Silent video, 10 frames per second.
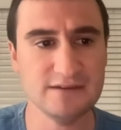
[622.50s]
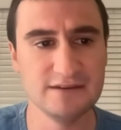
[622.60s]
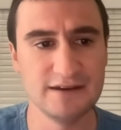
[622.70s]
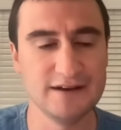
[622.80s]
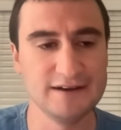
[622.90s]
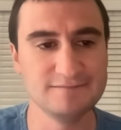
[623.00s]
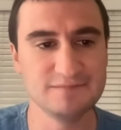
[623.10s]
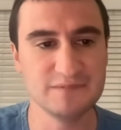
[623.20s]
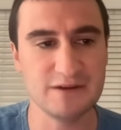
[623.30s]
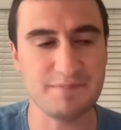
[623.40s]
uh,
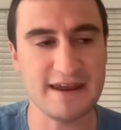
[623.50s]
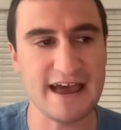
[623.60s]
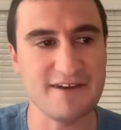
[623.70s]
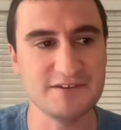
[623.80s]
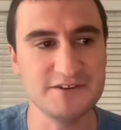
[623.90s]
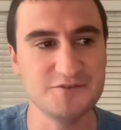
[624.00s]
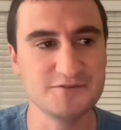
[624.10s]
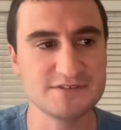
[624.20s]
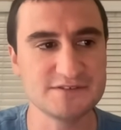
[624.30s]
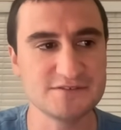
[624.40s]
an
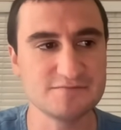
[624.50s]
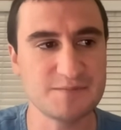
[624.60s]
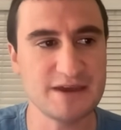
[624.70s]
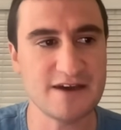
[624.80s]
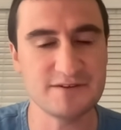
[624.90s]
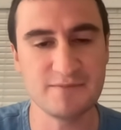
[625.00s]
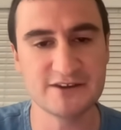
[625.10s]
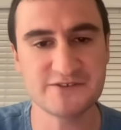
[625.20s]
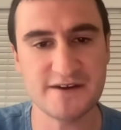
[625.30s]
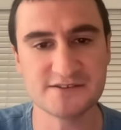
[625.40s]
avenue to maybe having
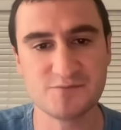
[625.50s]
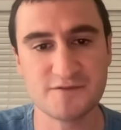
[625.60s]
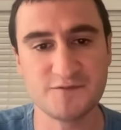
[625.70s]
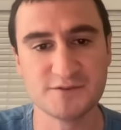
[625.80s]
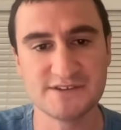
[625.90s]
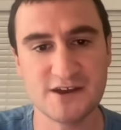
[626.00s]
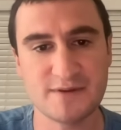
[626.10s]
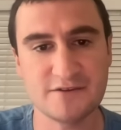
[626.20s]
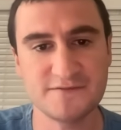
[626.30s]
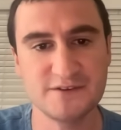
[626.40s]
Mike Trout as a more full time
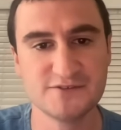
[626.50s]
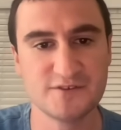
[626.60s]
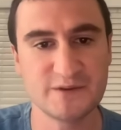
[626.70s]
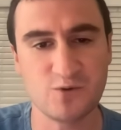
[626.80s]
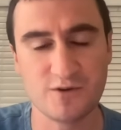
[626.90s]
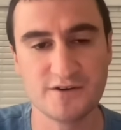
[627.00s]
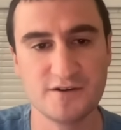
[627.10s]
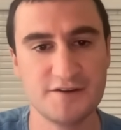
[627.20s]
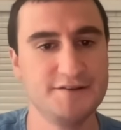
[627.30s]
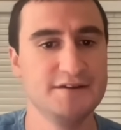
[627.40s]
outfielder on the
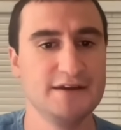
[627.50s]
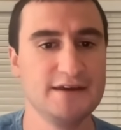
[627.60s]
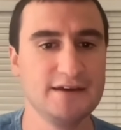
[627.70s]
corner, and